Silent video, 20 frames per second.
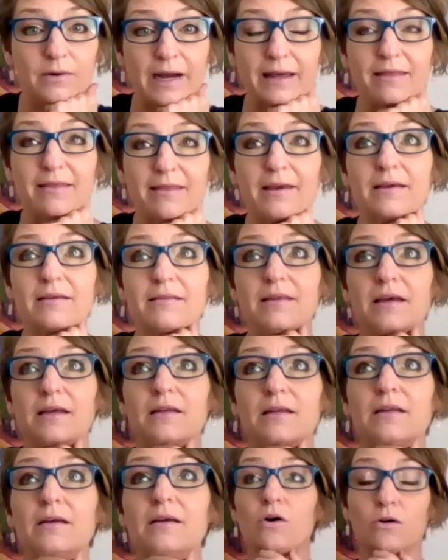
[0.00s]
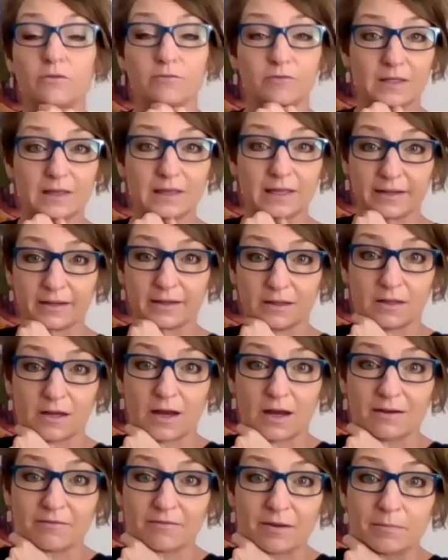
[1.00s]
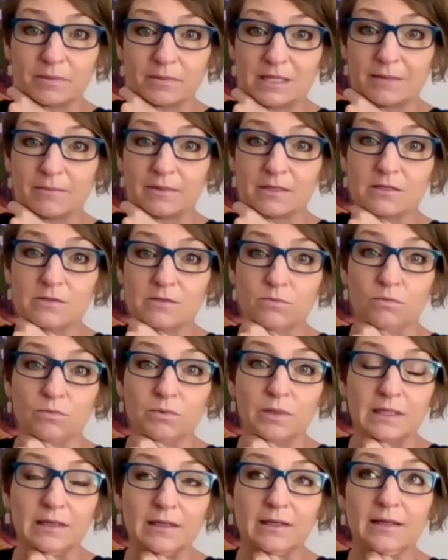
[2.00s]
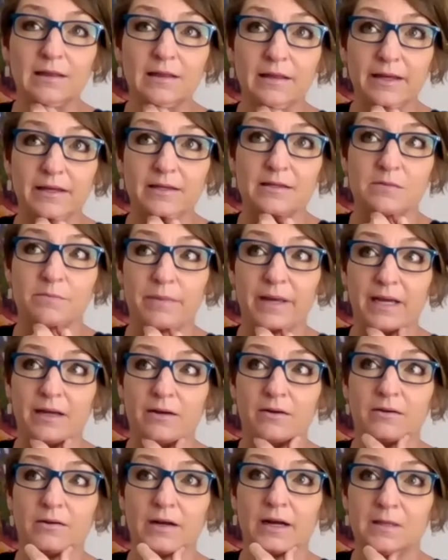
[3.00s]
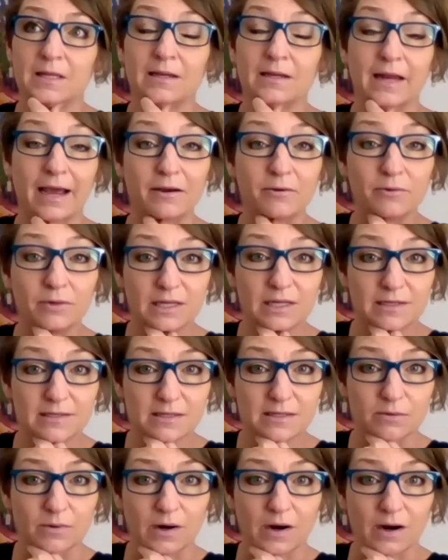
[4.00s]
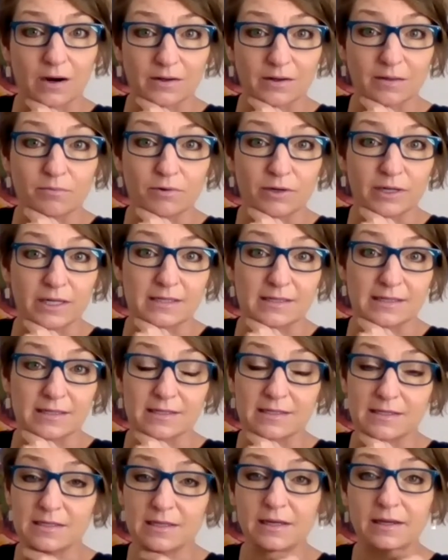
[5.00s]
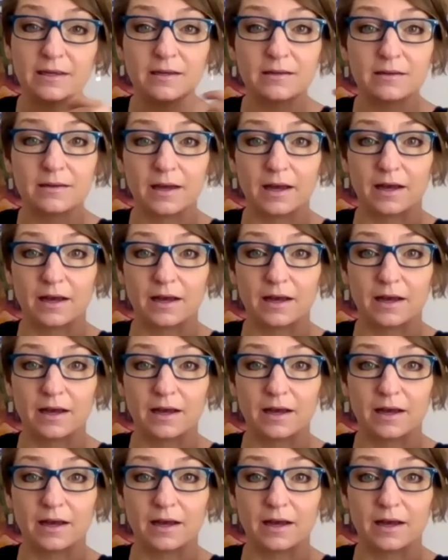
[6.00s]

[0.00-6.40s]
I think that COVID, like a lot of epidemics, really lays bare the inequities that were already pre-existing,